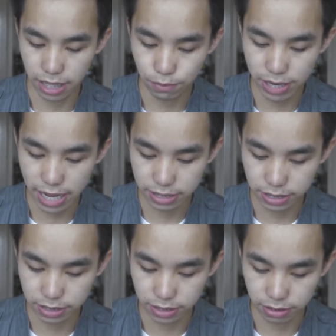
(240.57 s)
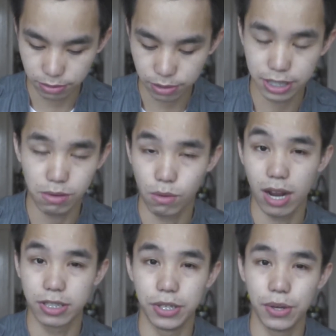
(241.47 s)
We were just
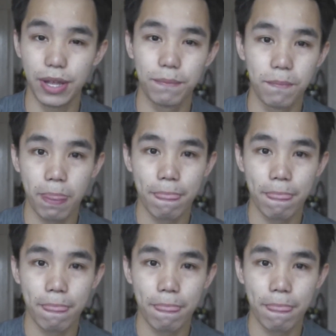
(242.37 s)
required to do it.